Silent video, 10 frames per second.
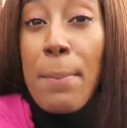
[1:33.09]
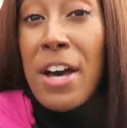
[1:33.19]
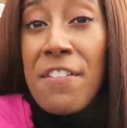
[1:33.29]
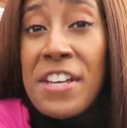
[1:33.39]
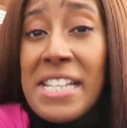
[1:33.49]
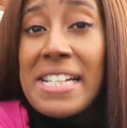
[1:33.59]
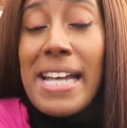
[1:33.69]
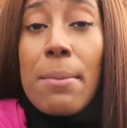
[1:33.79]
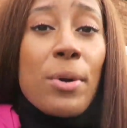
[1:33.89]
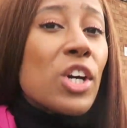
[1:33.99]
A perfect
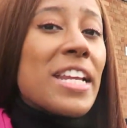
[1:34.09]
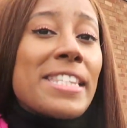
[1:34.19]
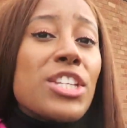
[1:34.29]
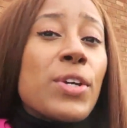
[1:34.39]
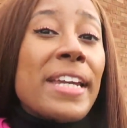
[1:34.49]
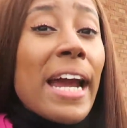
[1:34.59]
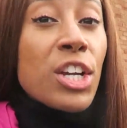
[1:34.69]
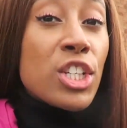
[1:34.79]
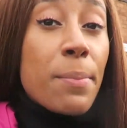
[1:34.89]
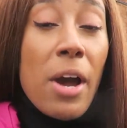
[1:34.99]
example is that you can
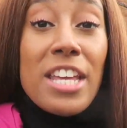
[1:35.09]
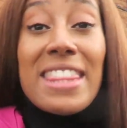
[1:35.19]
actually buy